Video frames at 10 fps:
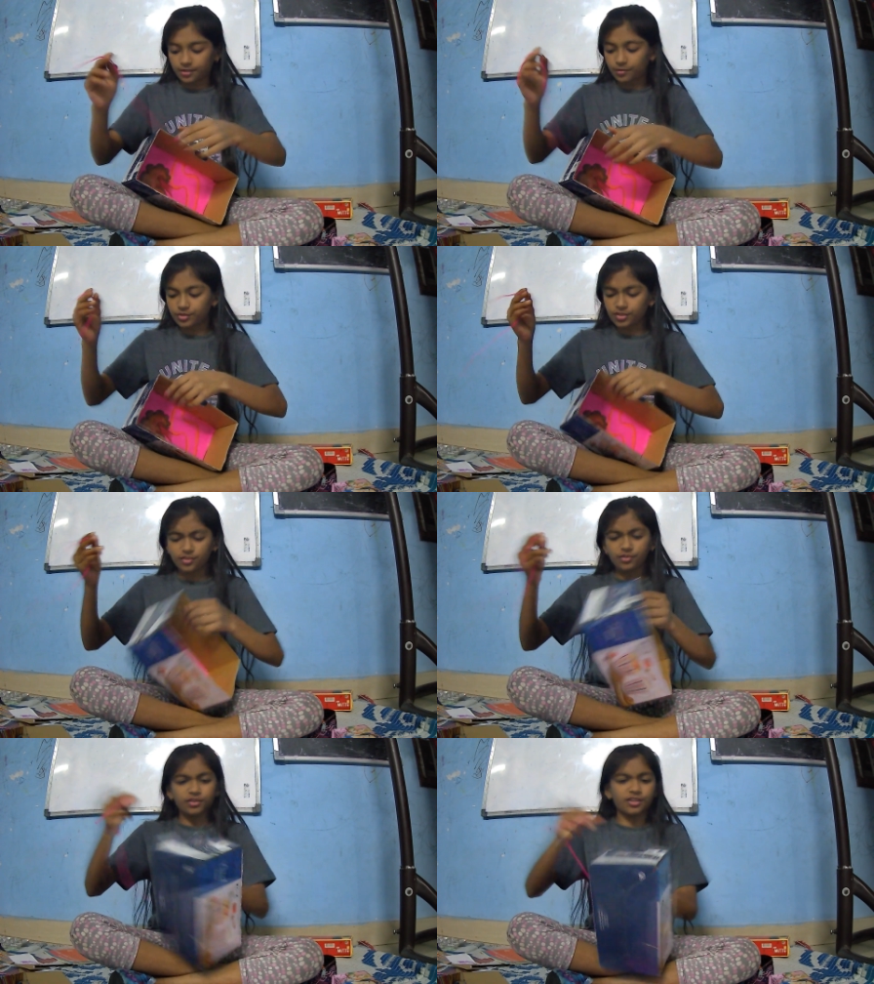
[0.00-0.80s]
So
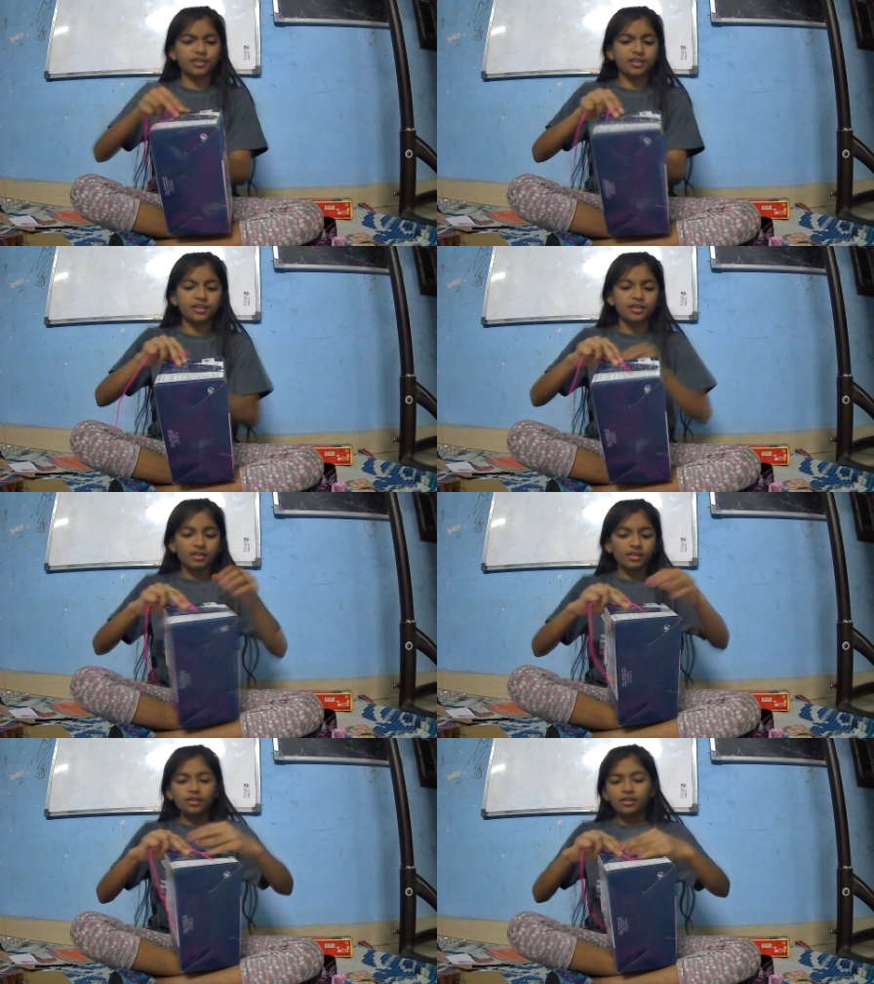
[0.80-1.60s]
just you're gonna
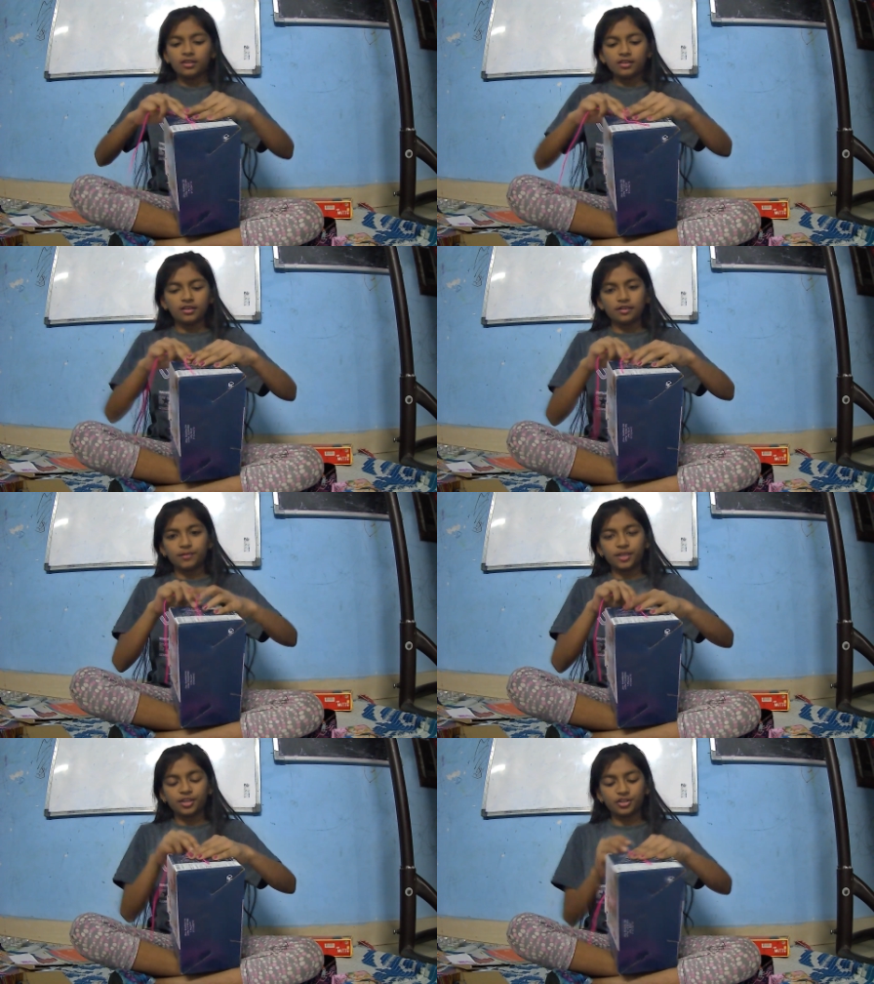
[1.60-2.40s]

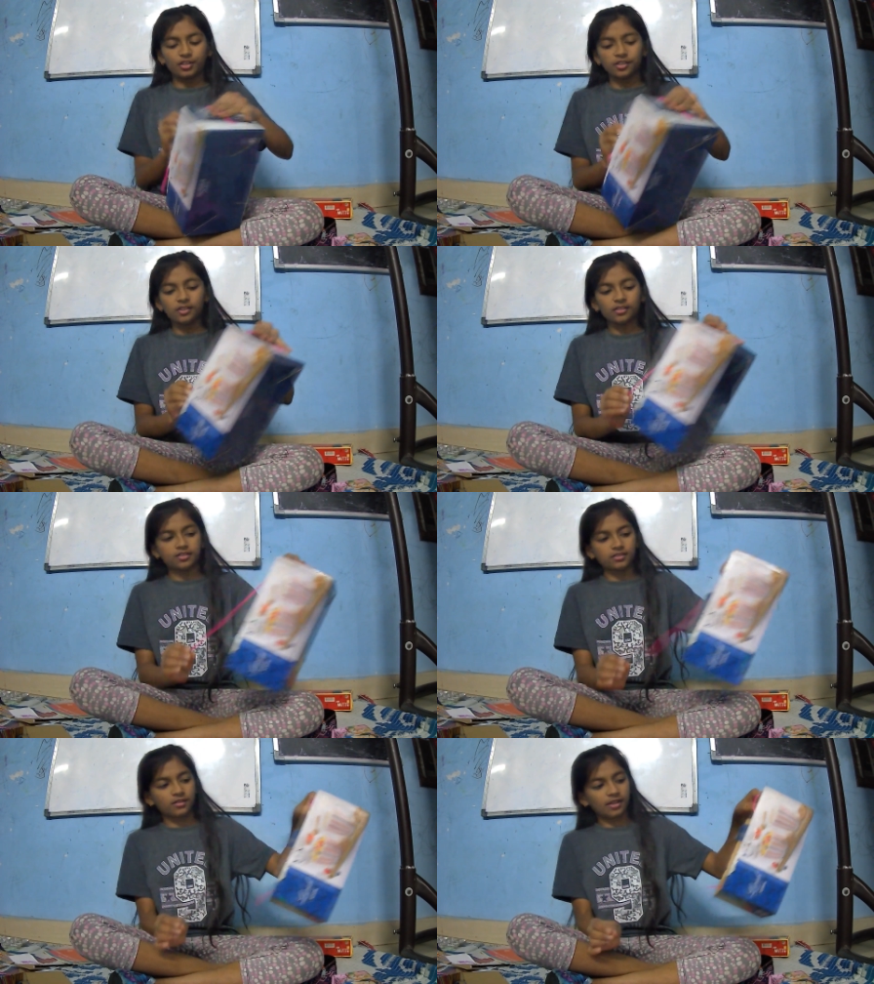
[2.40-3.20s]
make sure that
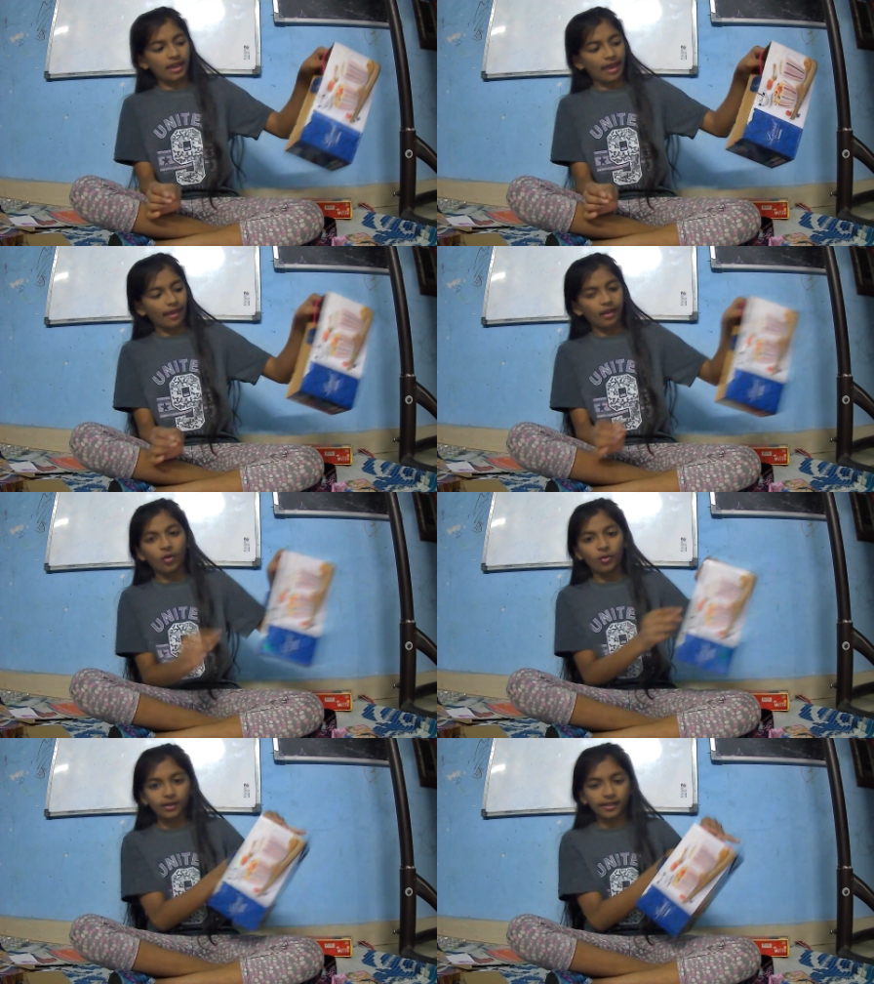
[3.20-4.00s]
it's gonna hang
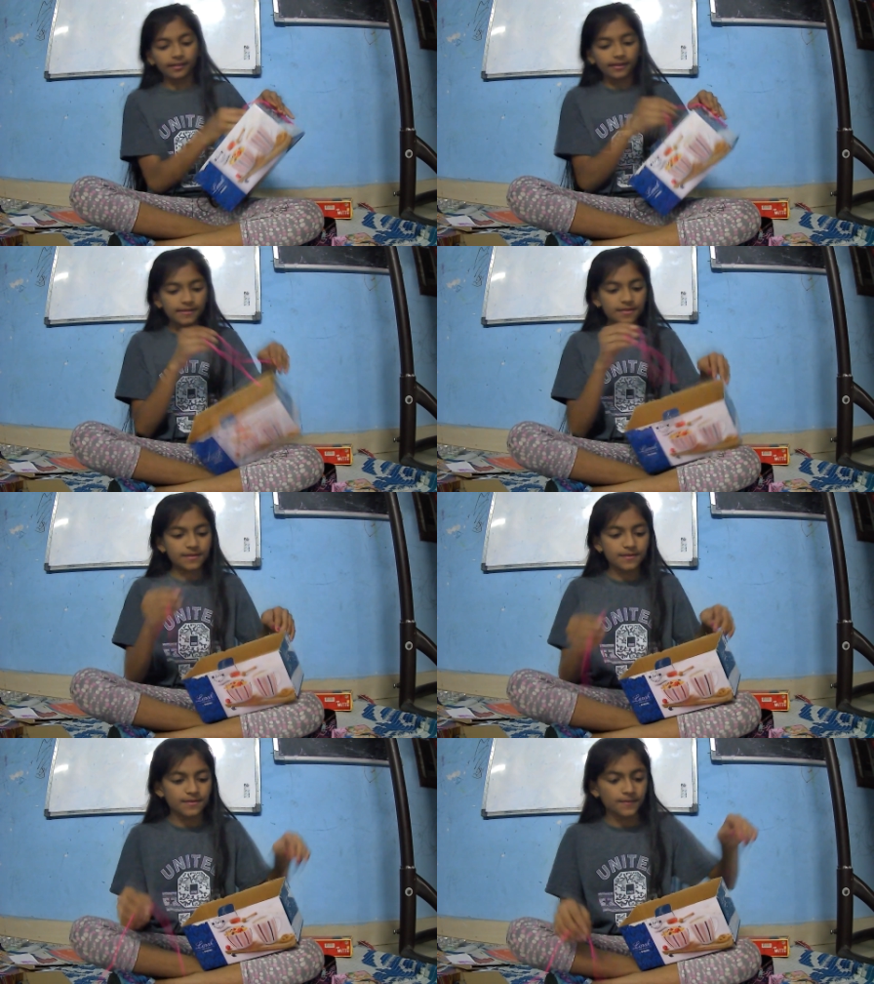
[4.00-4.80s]
out like
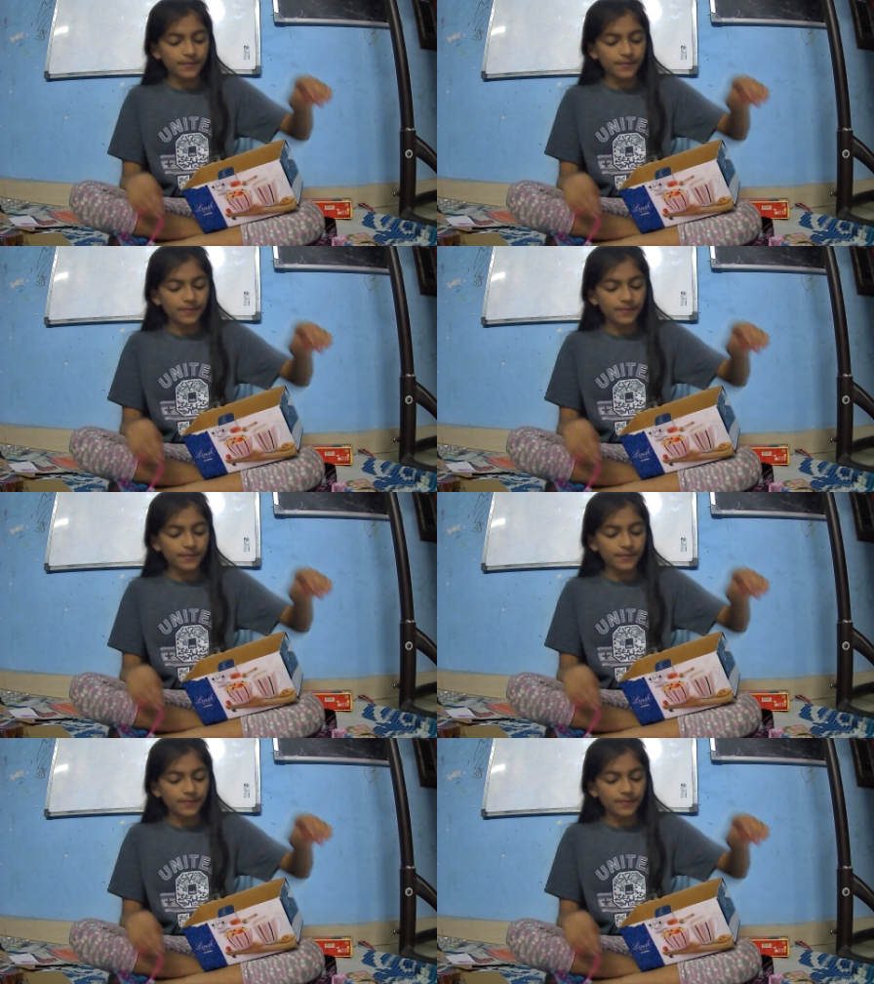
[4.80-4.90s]
this.